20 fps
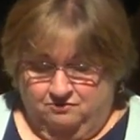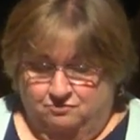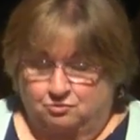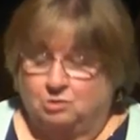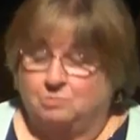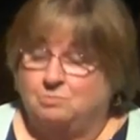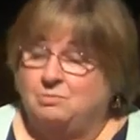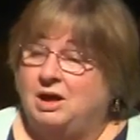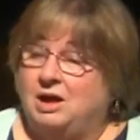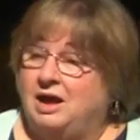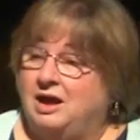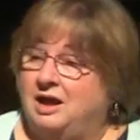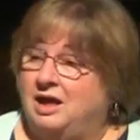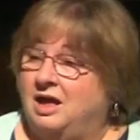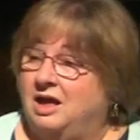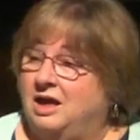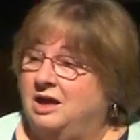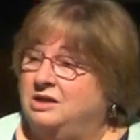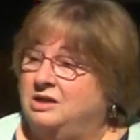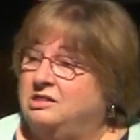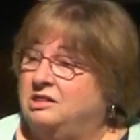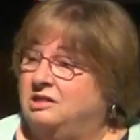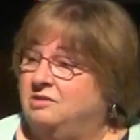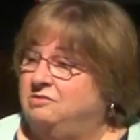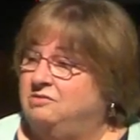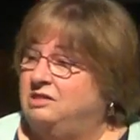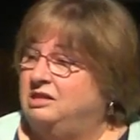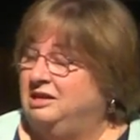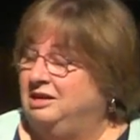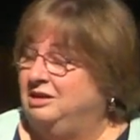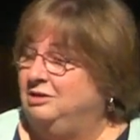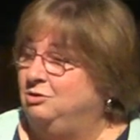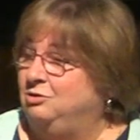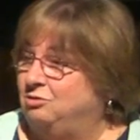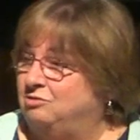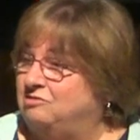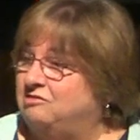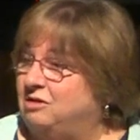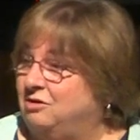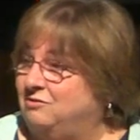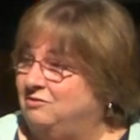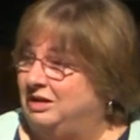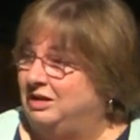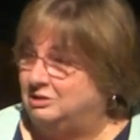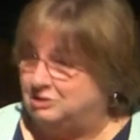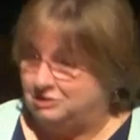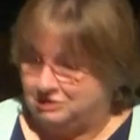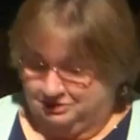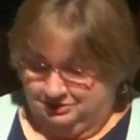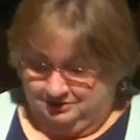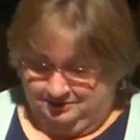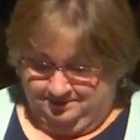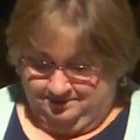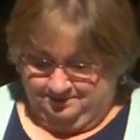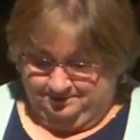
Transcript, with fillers: for my eyes have seen your salvation.